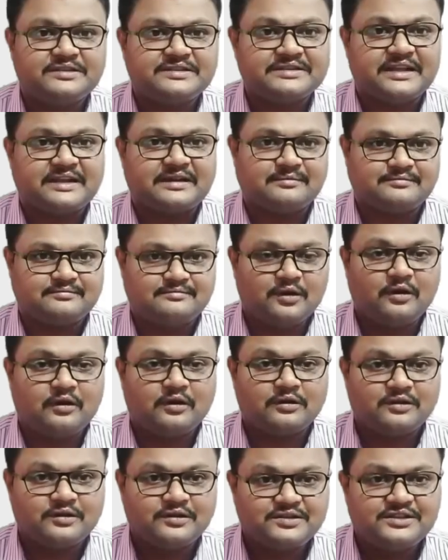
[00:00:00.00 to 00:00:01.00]
sun,
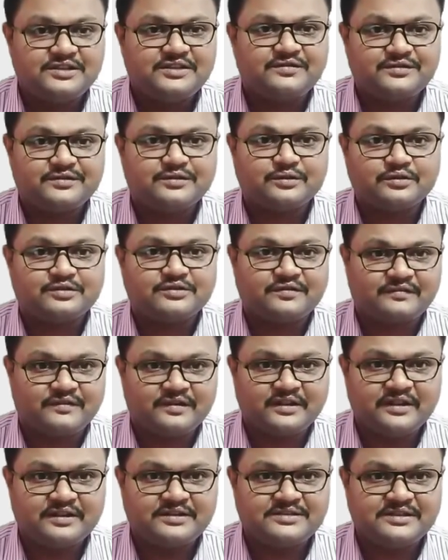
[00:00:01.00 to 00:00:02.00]
or the chief source of
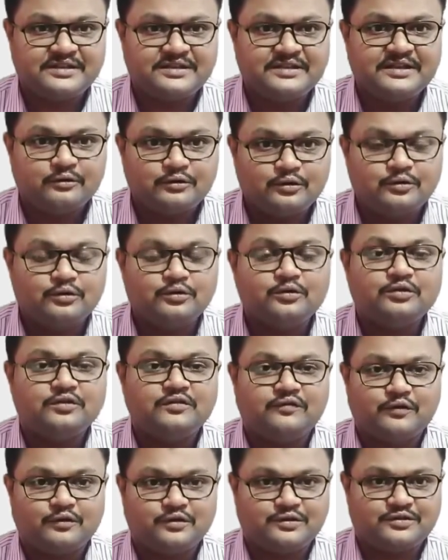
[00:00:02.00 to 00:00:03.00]
energy to do
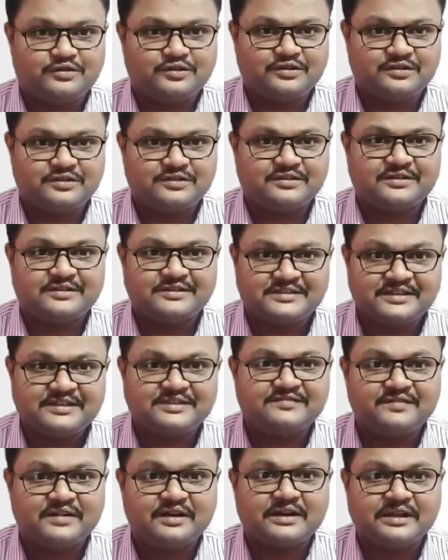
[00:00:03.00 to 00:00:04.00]
the photosynthesis,
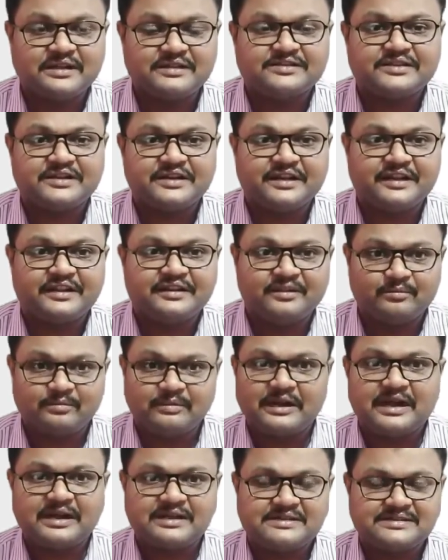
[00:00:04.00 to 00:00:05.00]
since we are considering the
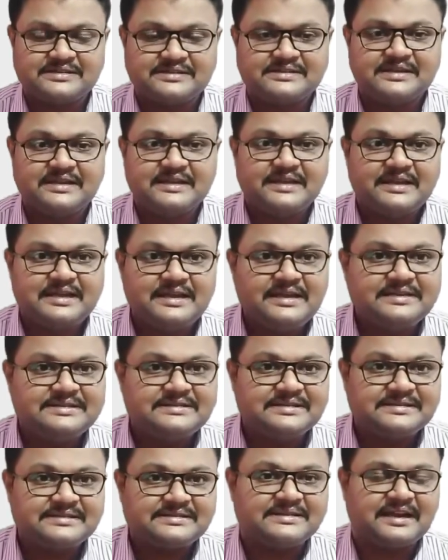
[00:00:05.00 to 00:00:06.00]
plants,
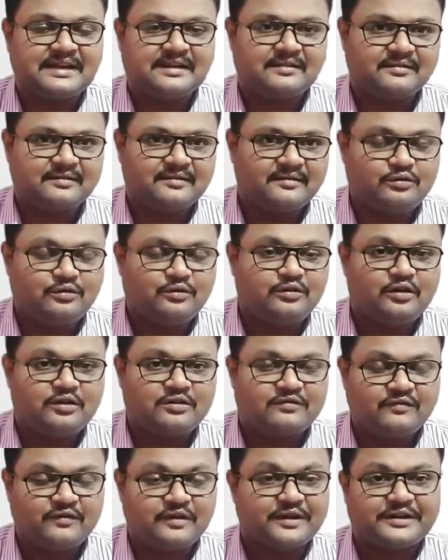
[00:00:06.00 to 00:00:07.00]
is the sun. Do
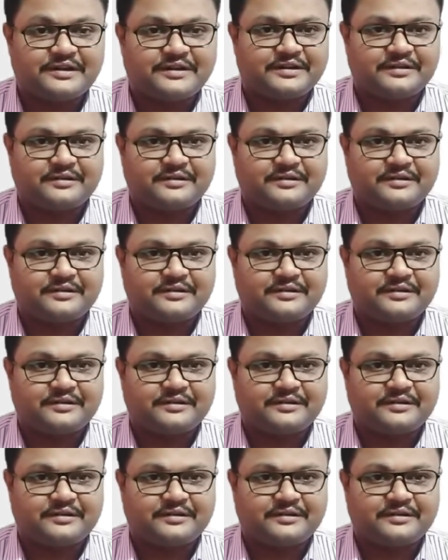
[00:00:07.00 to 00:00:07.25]
not forget